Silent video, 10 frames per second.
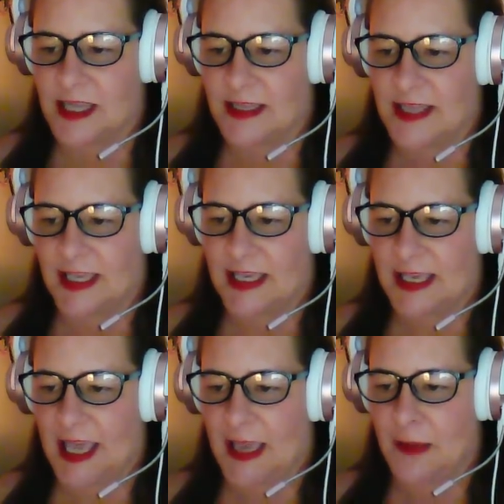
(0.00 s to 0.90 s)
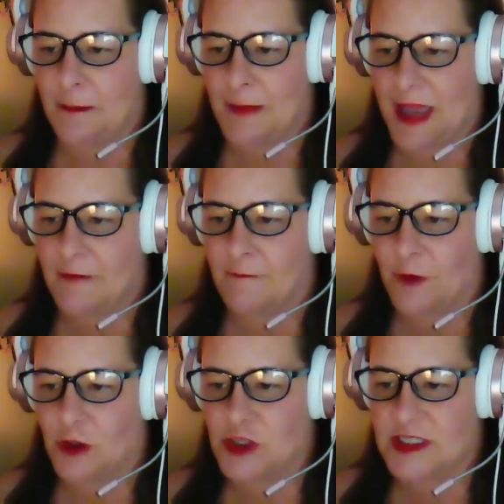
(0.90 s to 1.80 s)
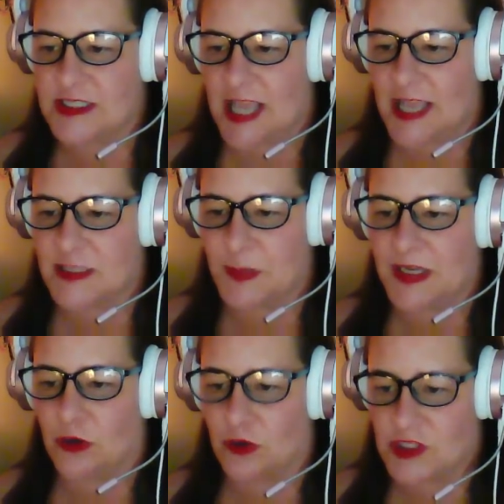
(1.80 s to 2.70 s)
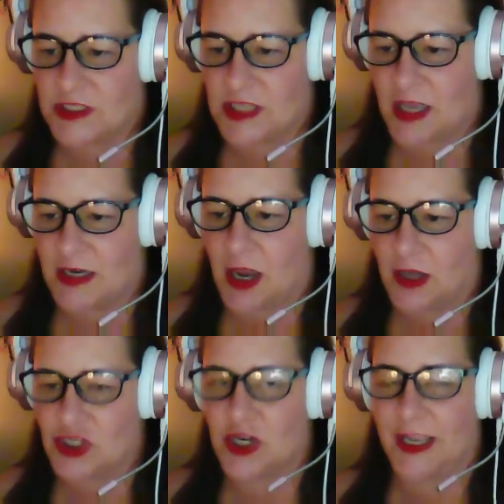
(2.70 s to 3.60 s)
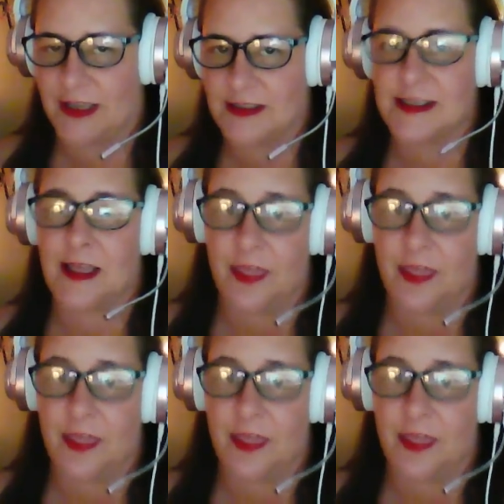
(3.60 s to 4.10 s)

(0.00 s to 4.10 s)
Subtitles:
I think NK meant firsts as being her son, not Shanann's.